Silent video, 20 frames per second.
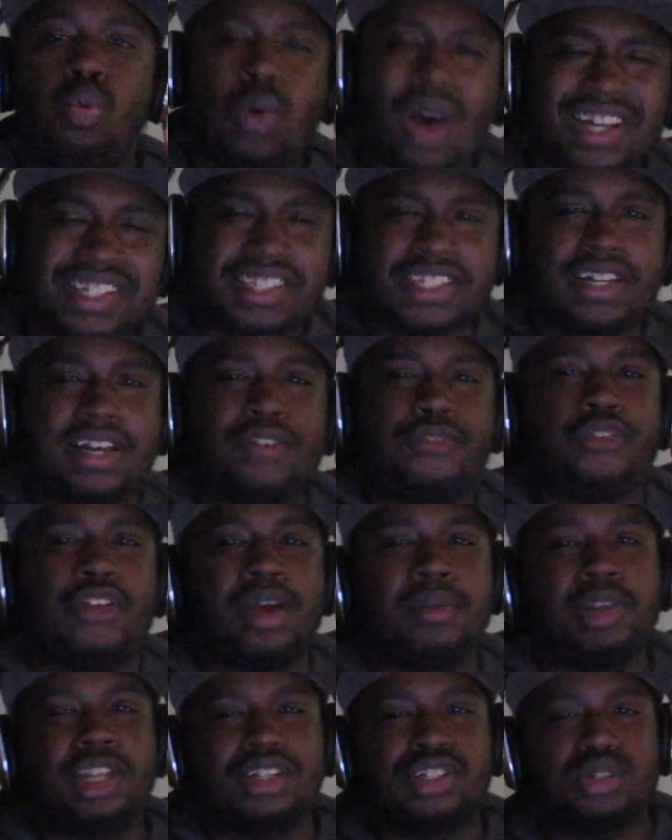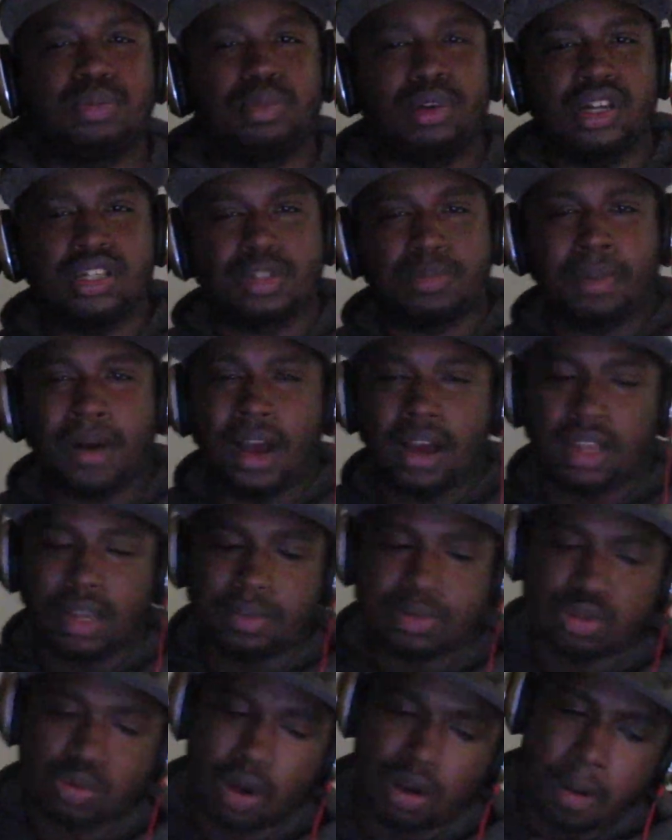What's good, family? It's your boys
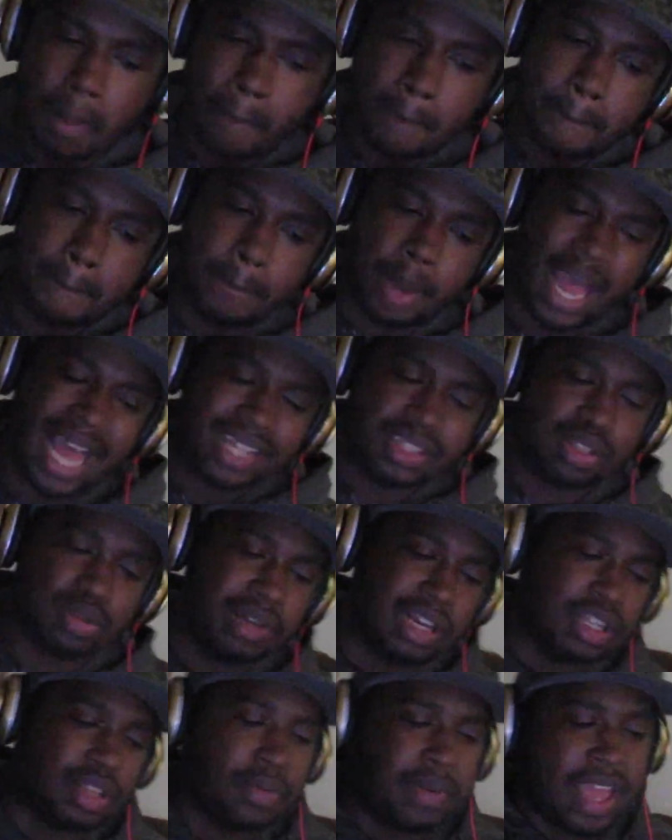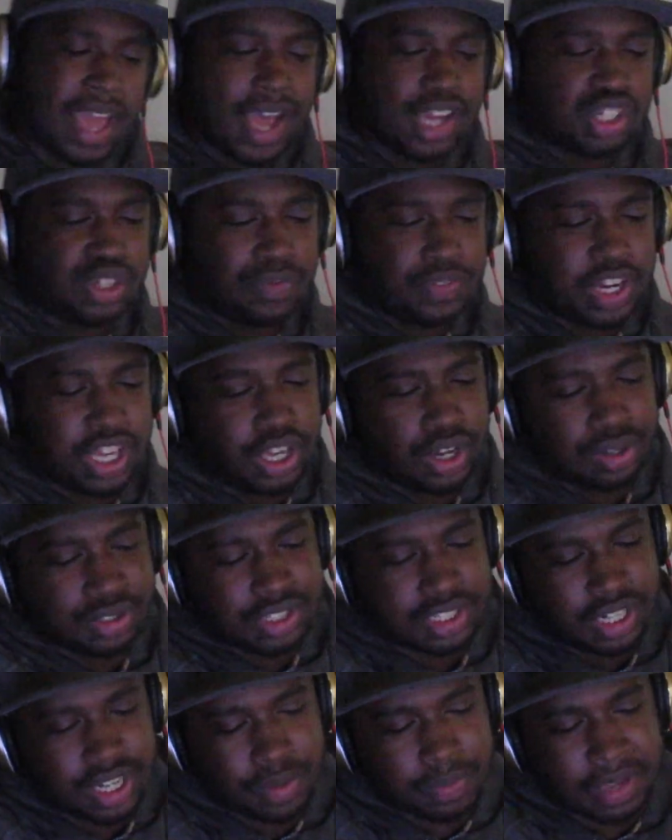Apocalypse. Welcome back to another reaction
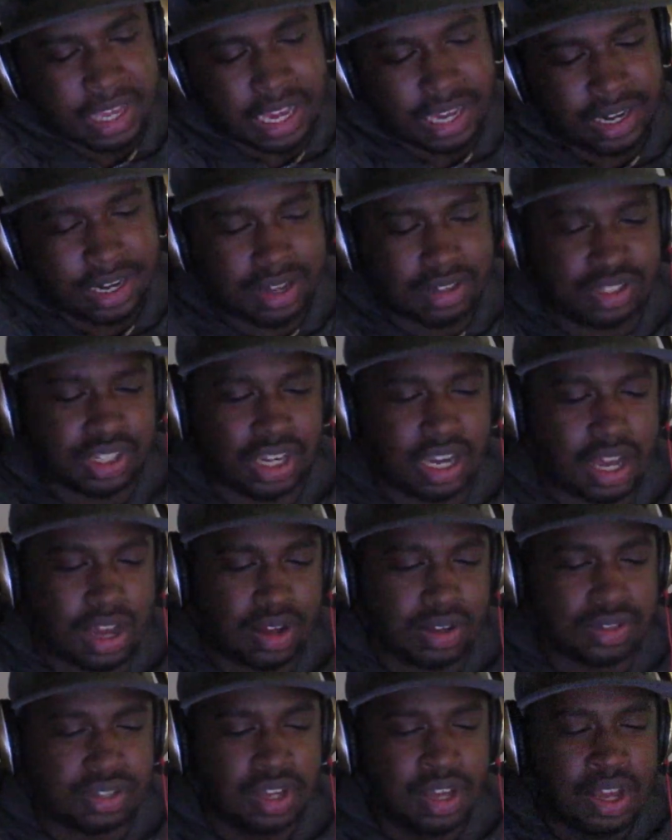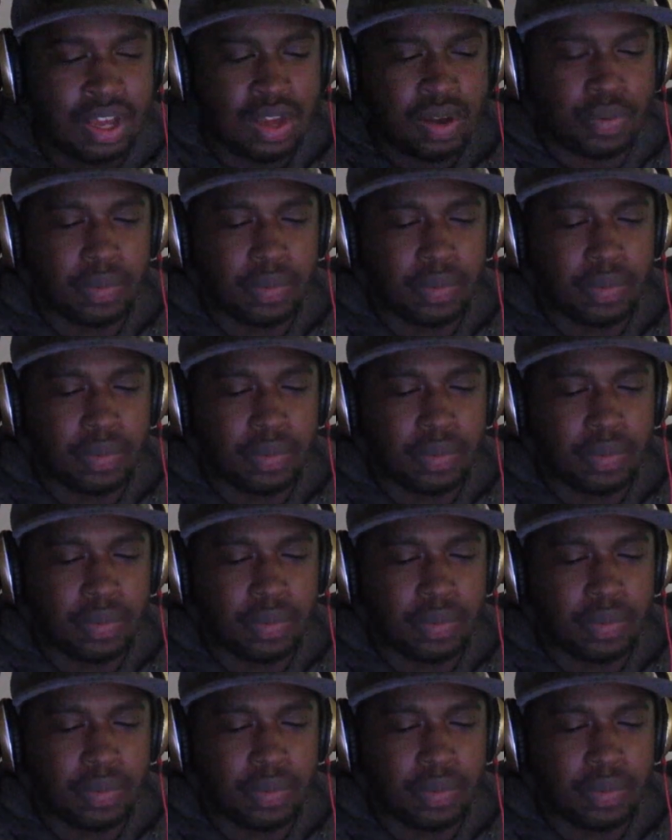video. Today we got Nileseyy Niles.